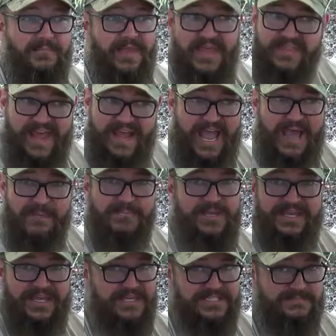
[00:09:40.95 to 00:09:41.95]
And that happened to
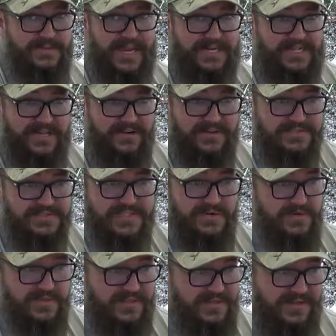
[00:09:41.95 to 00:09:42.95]
kids back then
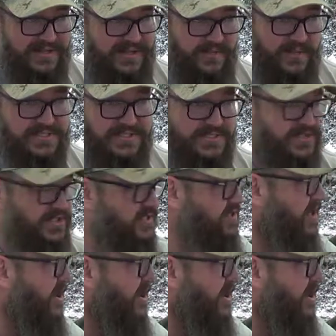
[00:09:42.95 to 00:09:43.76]
also. That it wasn't just